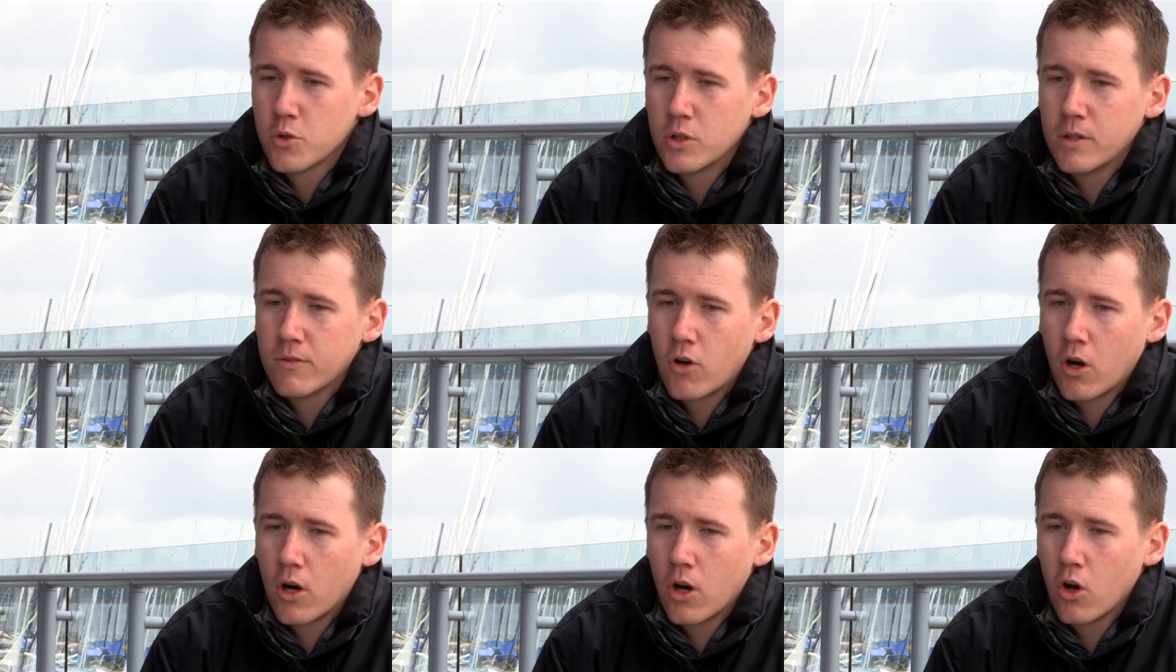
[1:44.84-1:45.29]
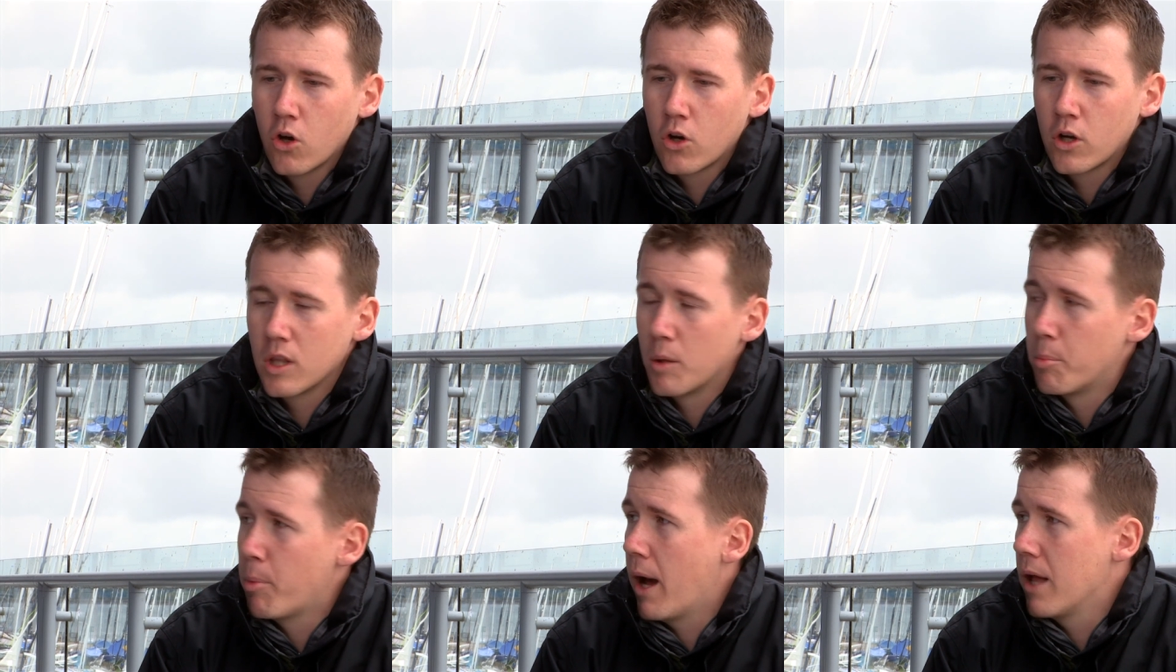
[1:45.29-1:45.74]
So you've got to look
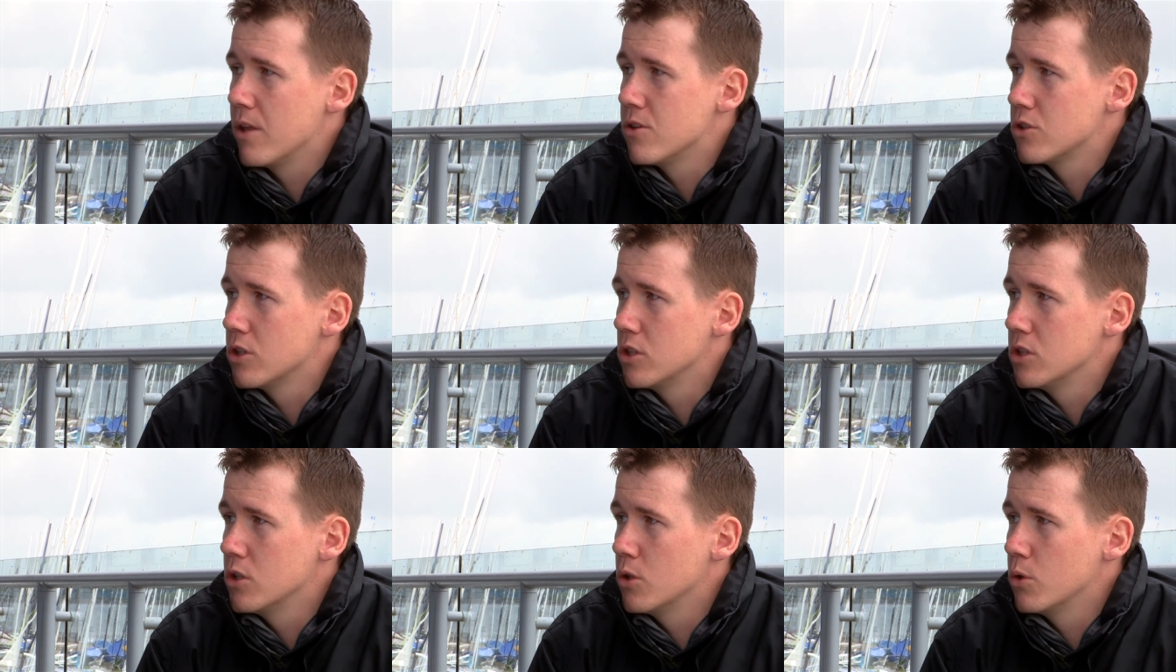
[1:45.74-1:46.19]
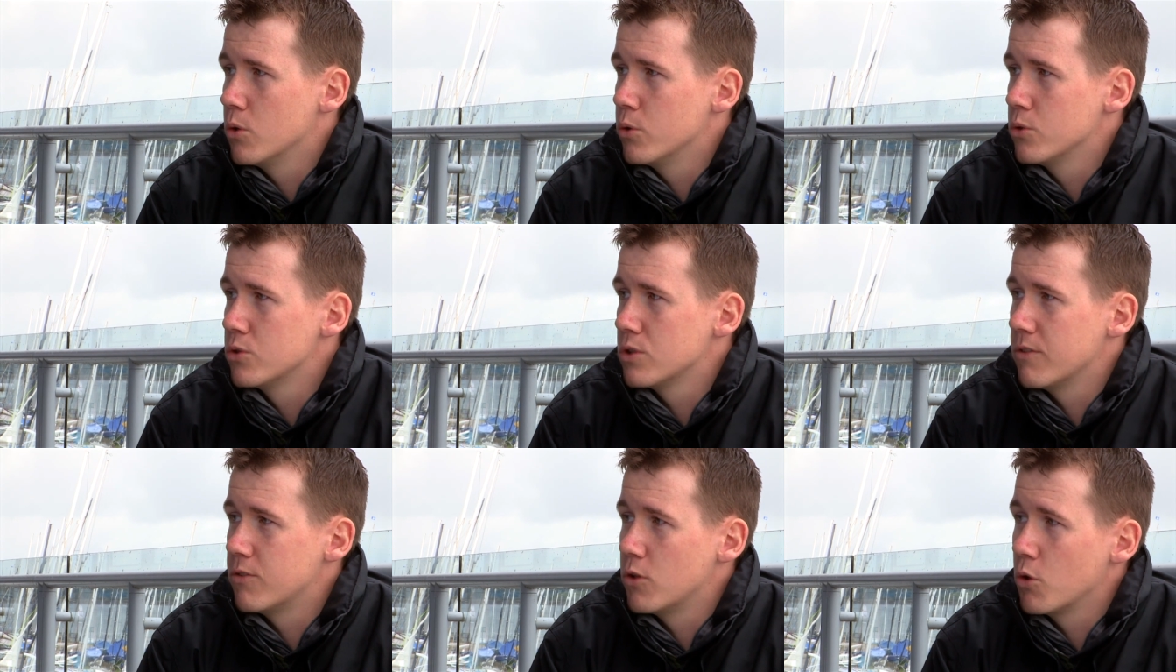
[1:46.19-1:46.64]
at the patterns you
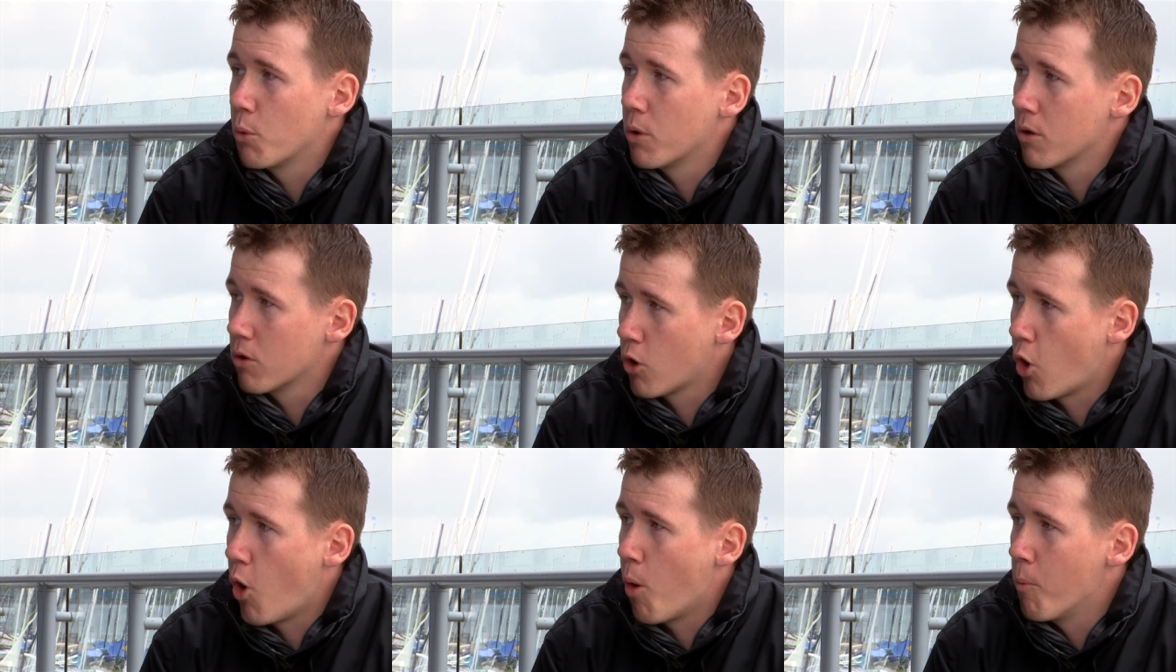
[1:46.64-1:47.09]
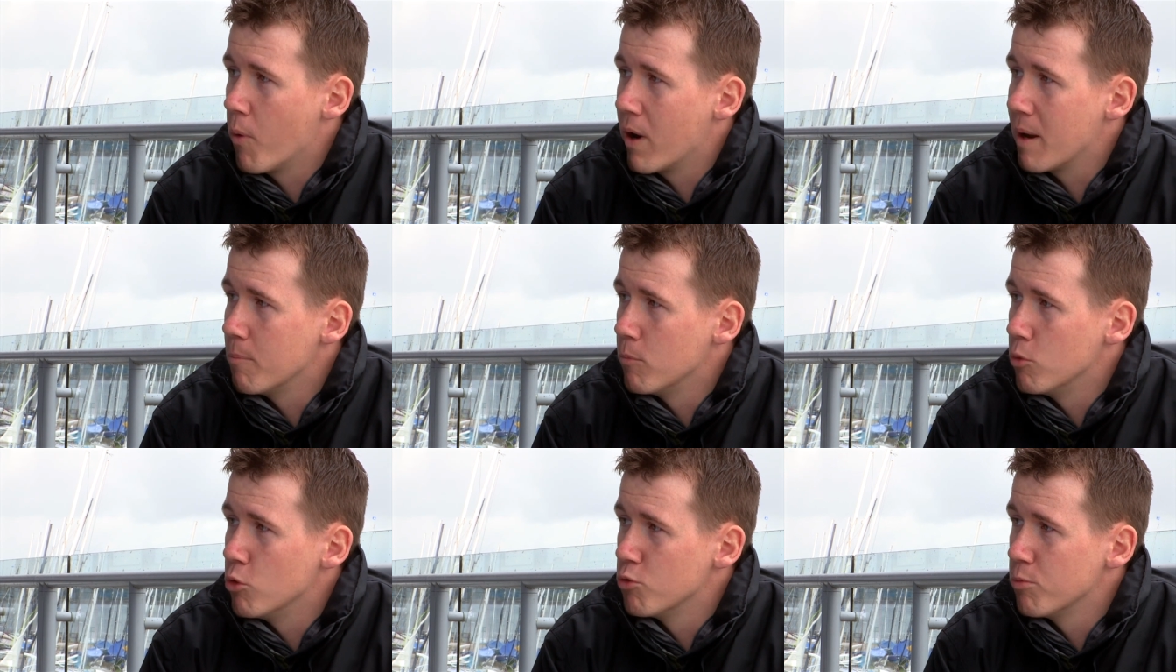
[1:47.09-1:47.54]
use, if you want to
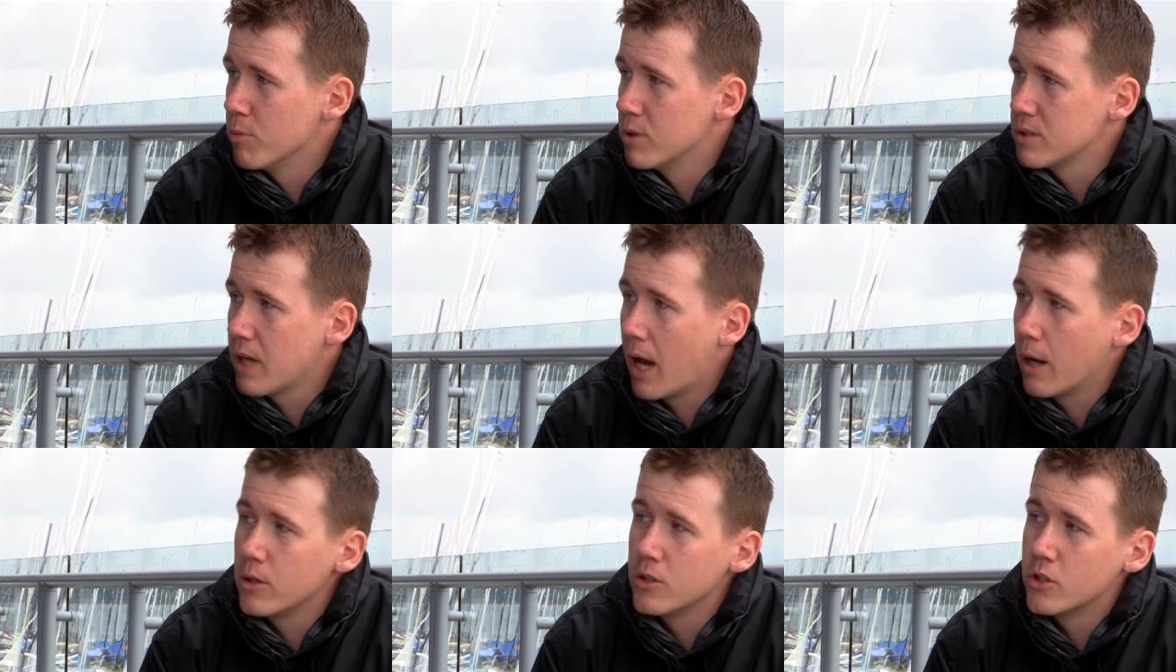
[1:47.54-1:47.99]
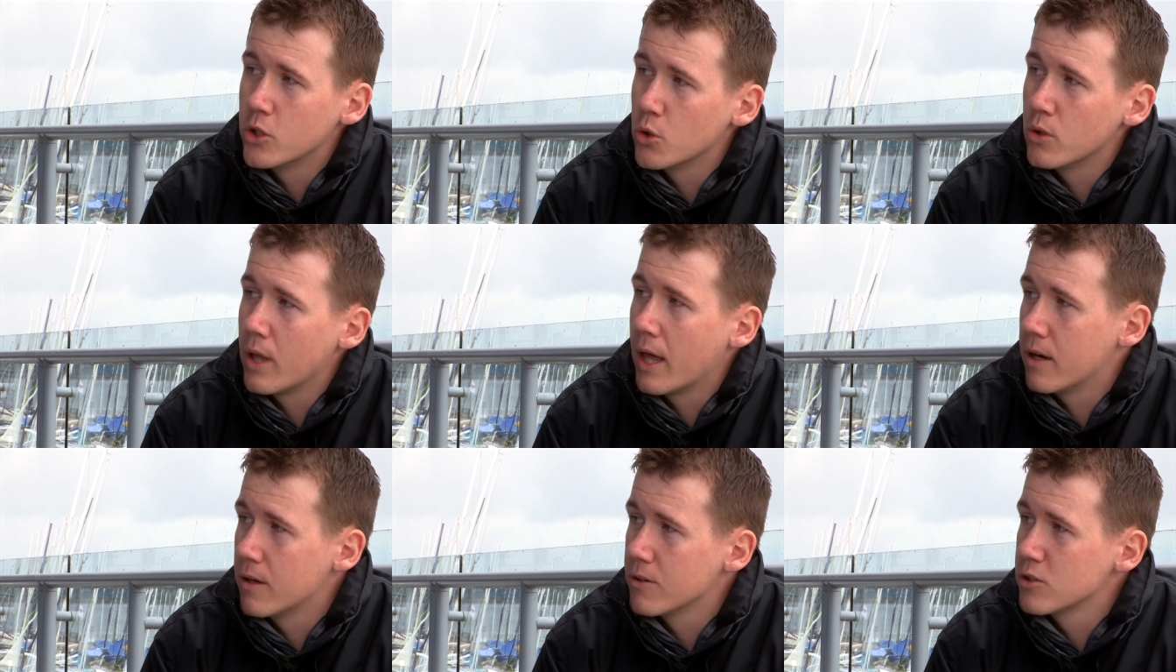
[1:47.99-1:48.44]
incorporate movement, how you do
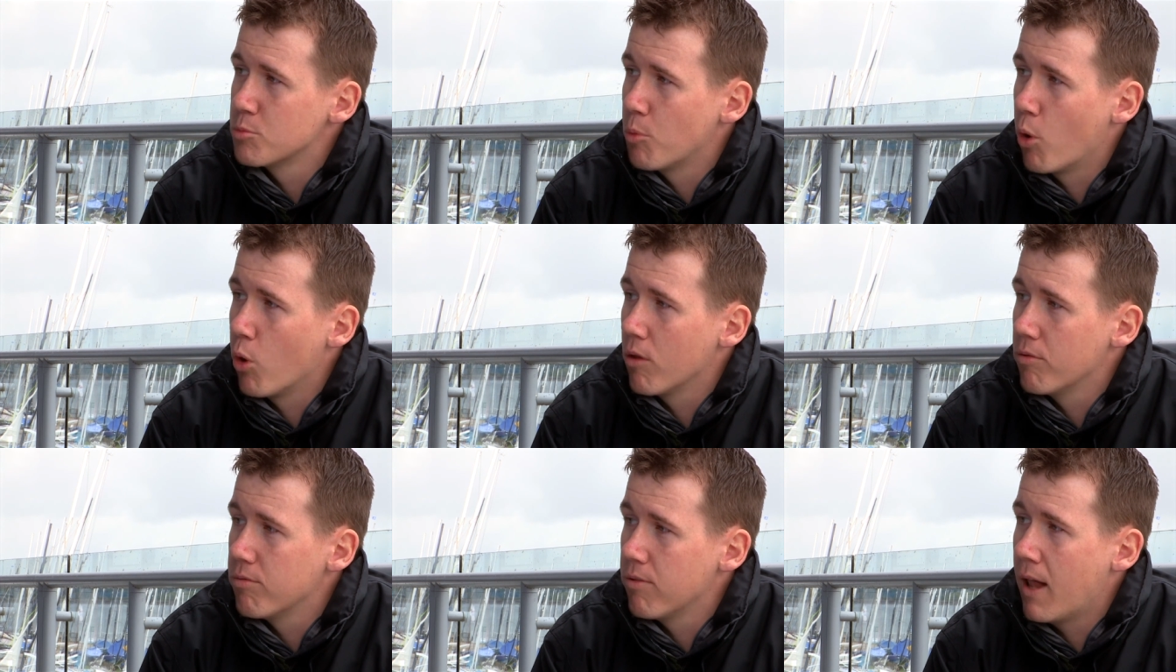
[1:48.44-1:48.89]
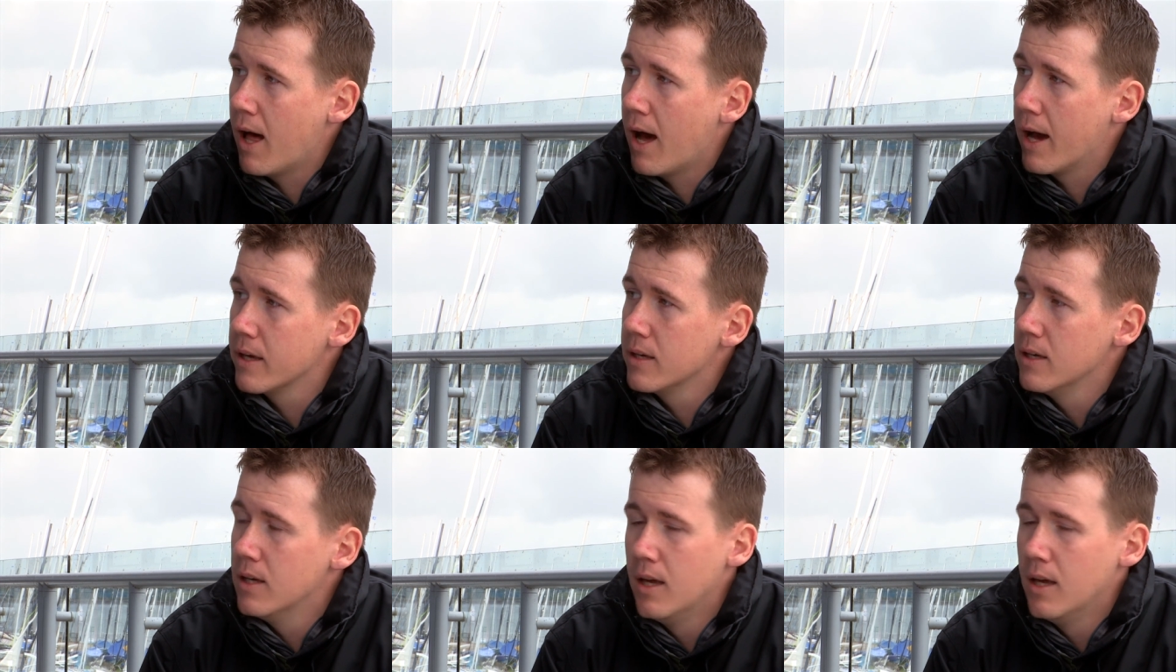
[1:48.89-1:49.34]
that in a smaller fly.